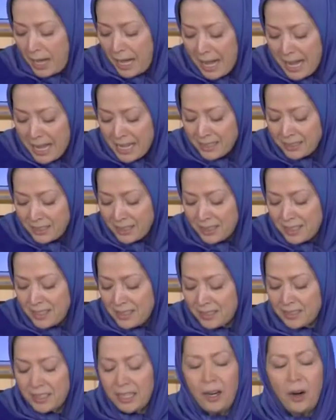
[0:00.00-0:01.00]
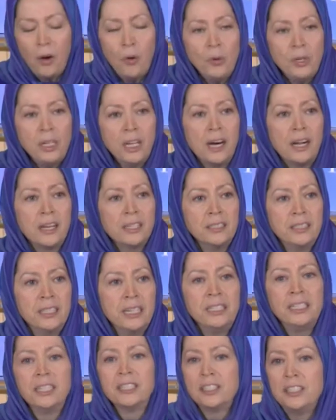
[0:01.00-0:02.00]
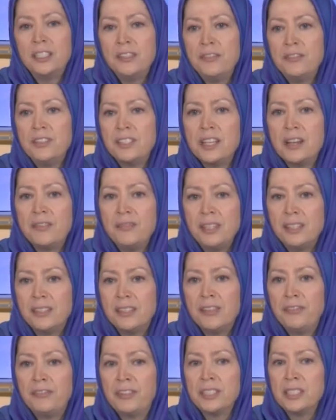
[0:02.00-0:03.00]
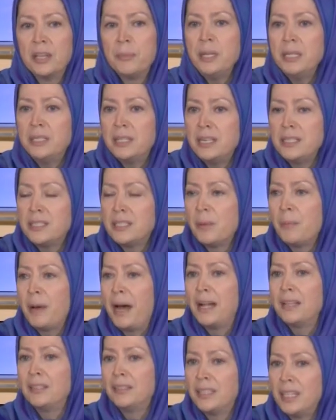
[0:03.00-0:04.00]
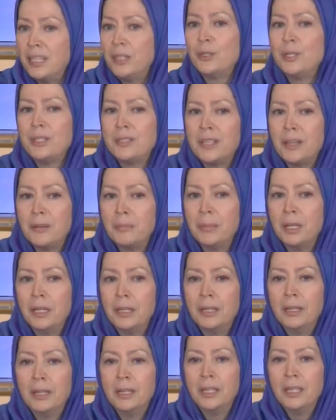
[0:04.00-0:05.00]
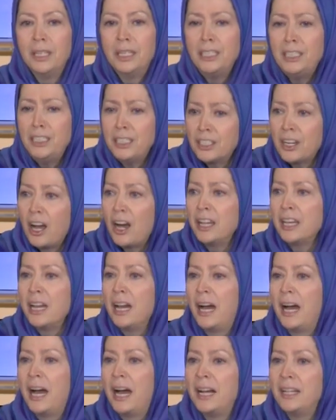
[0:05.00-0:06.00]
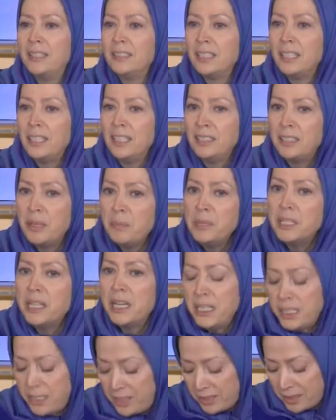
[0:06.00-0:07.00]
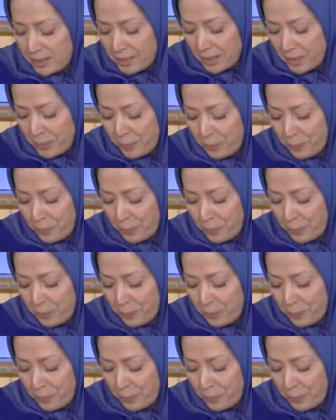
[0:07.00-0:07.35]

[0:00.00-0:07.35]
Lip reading: And it is the only alternative vis-a-vis the fundamentalism and terrorism in Iran and in the Middle East.